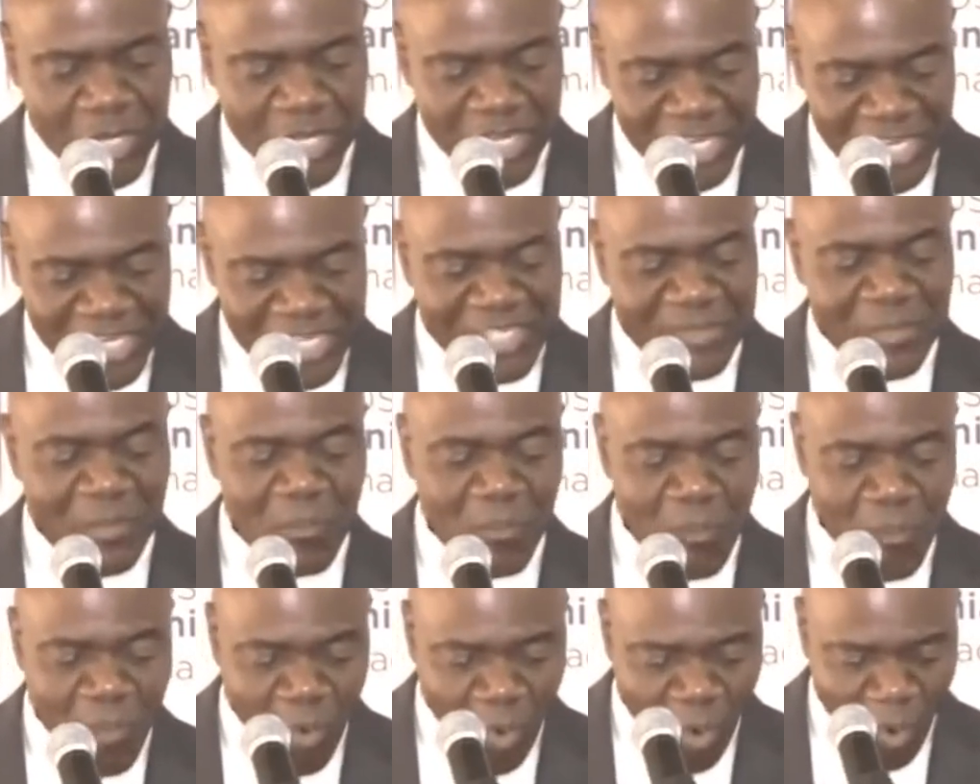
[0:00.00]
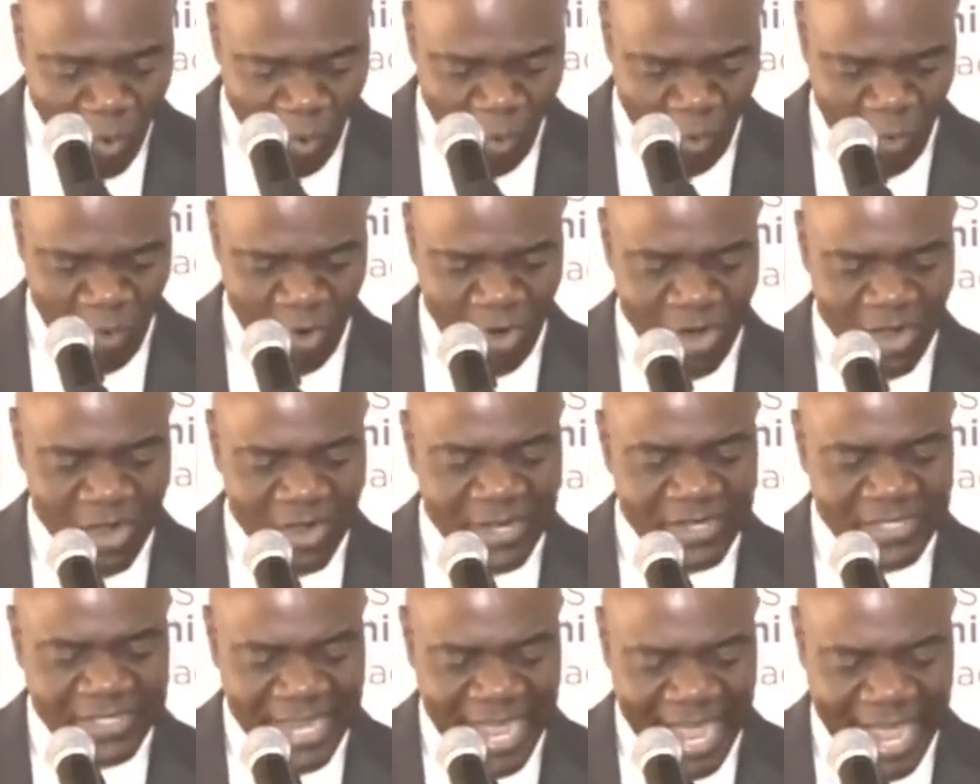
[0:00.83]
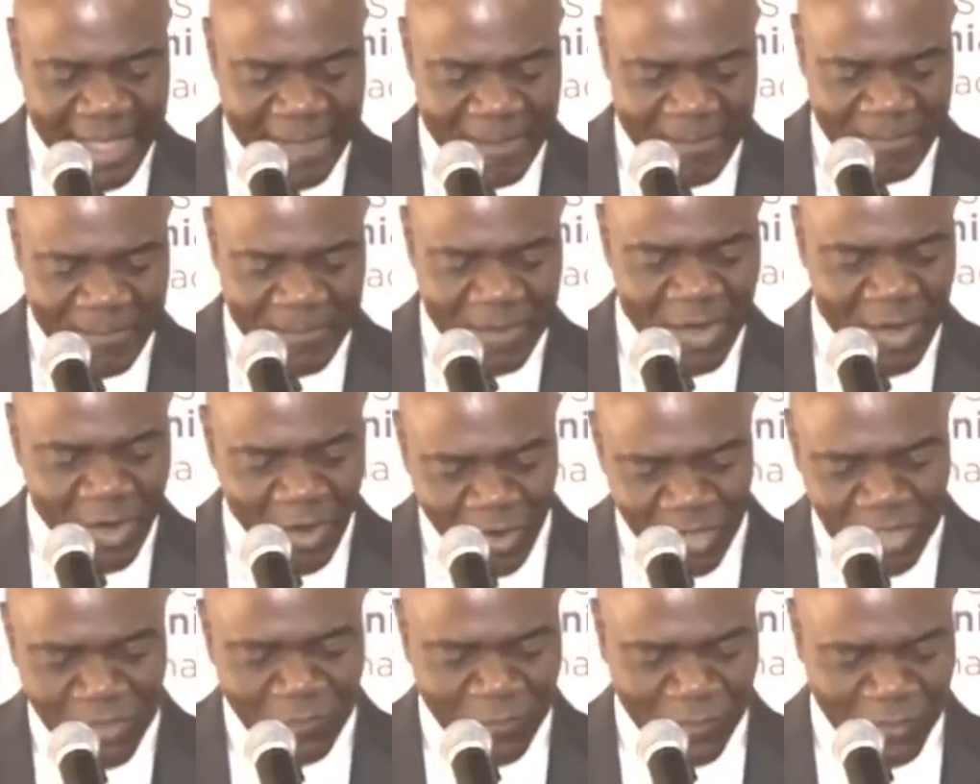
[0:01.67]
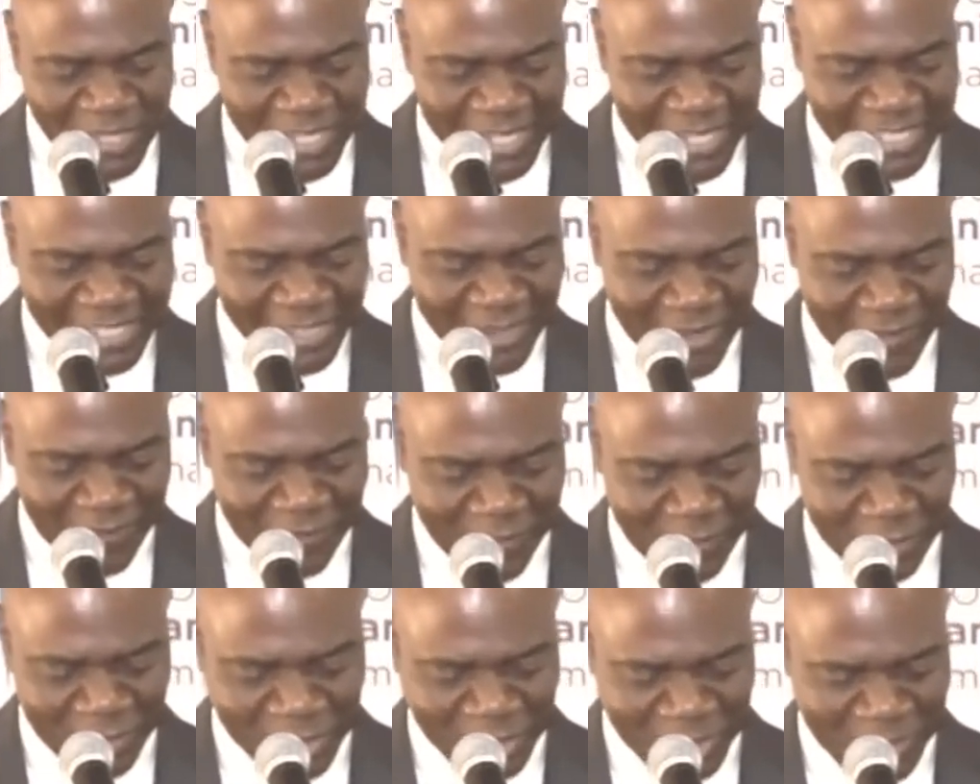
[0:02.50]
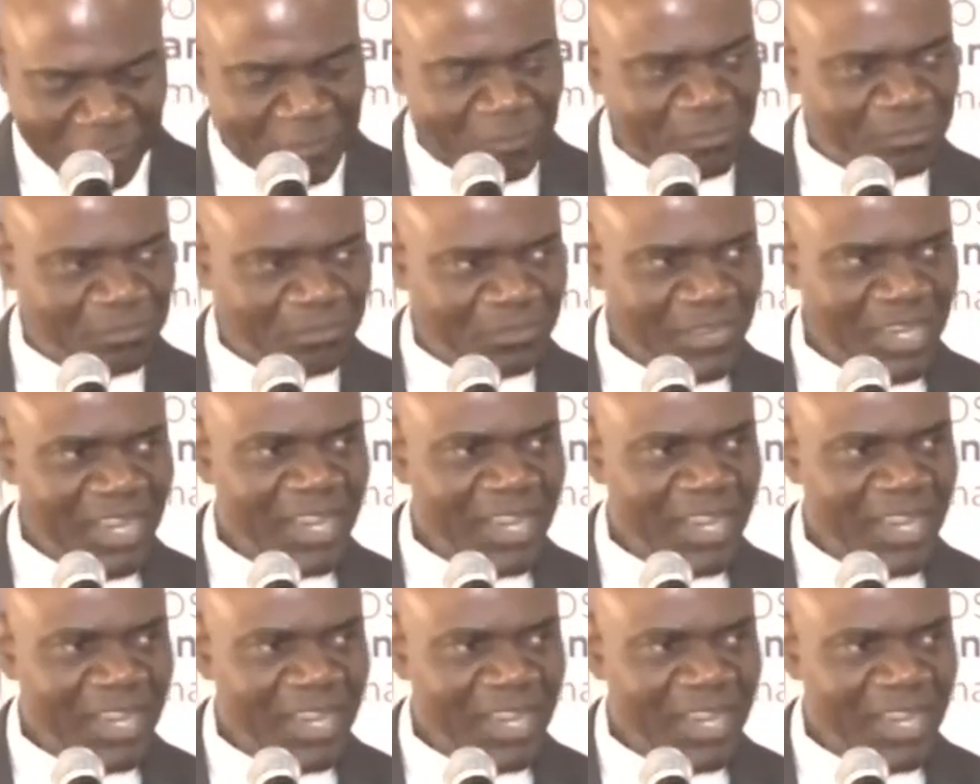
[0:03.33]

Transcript: we need more time on the fourth industrial revolution.